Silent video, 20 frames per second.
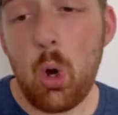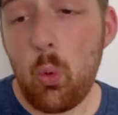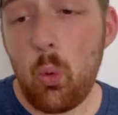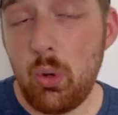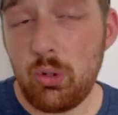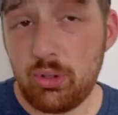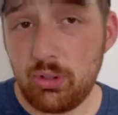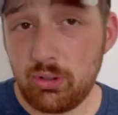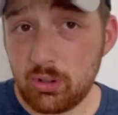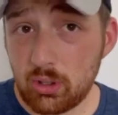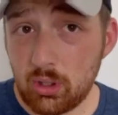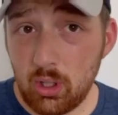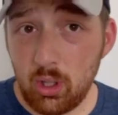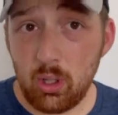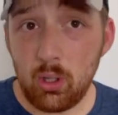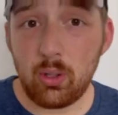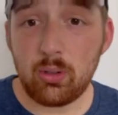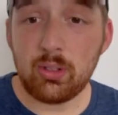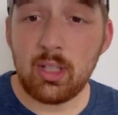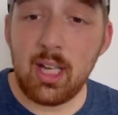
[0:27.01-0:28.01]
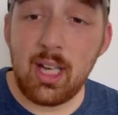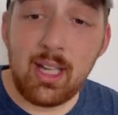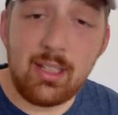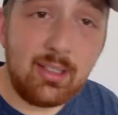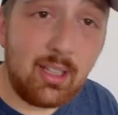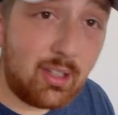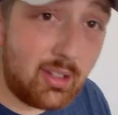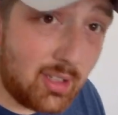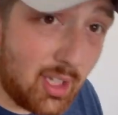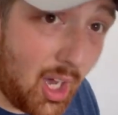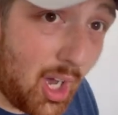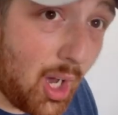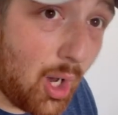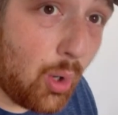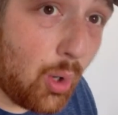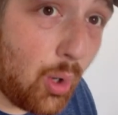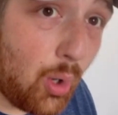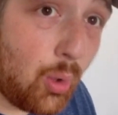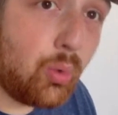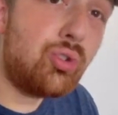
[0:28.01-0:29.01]
which is called the
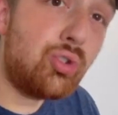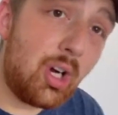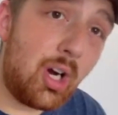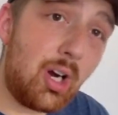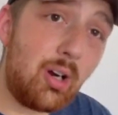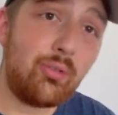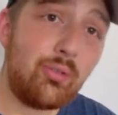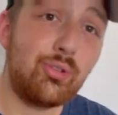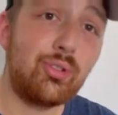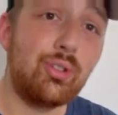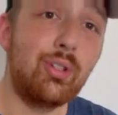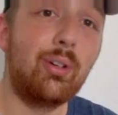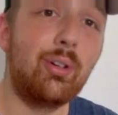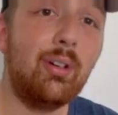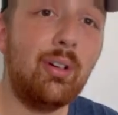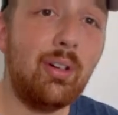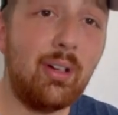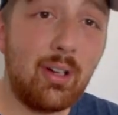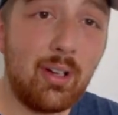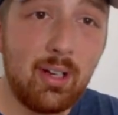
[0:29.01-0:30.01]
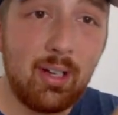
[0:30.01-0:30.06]
Tau charger